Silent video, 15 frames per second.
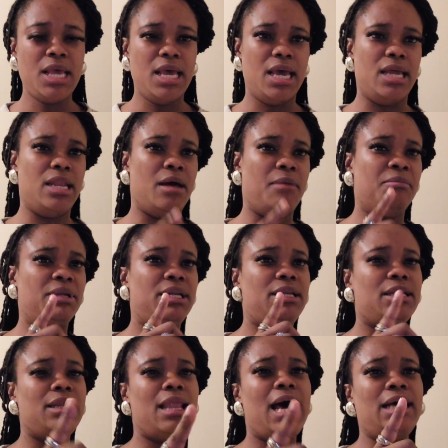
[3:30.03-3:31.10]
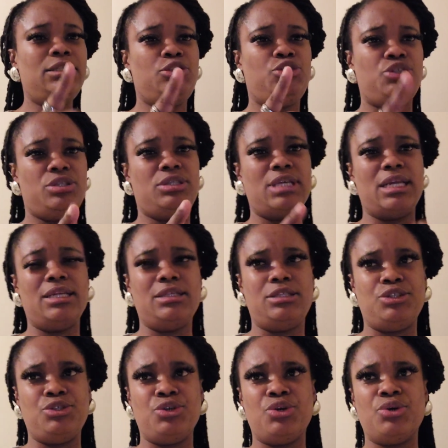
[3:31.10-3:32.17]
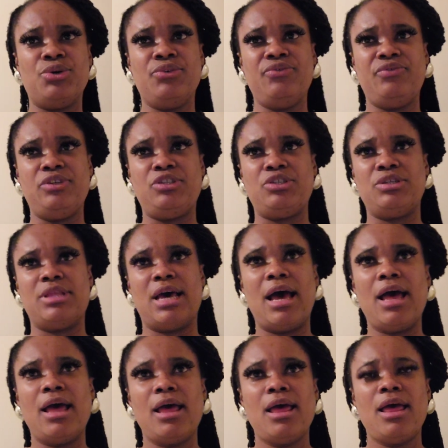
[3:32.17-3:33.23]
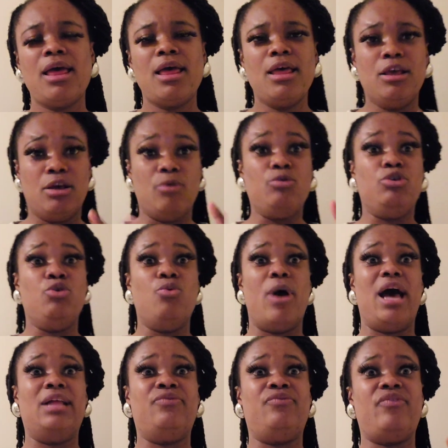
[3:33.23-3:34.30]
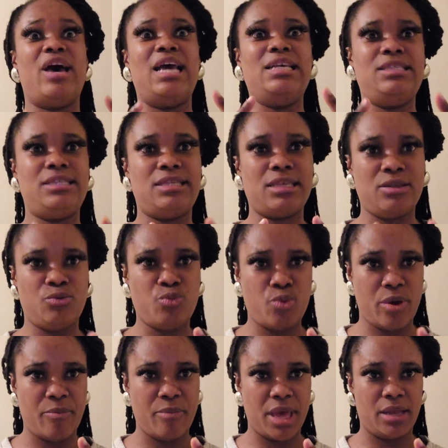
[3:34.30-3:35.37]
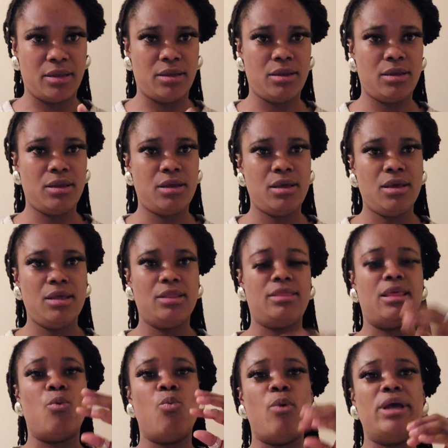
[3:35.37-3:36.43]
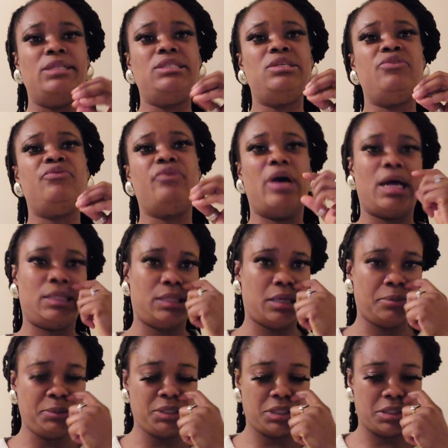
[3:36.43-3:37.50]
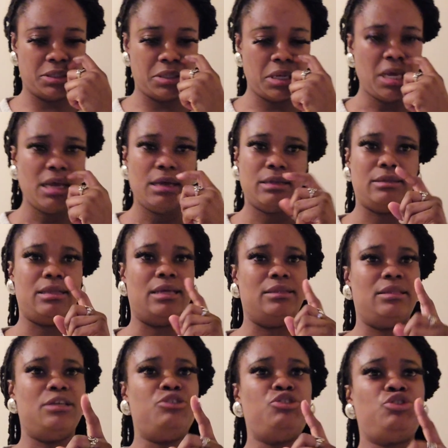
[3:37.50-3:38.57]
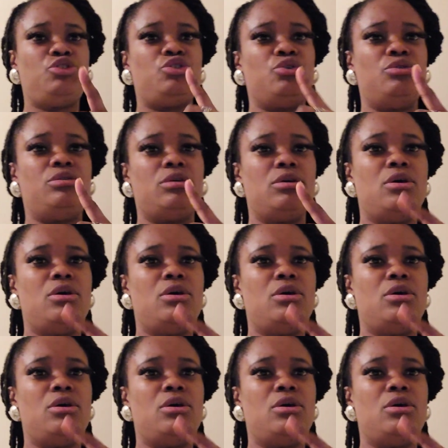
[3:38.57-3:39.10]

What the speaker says: And I'm glad you said it in your own video that you were advising women that went in for adoption that they should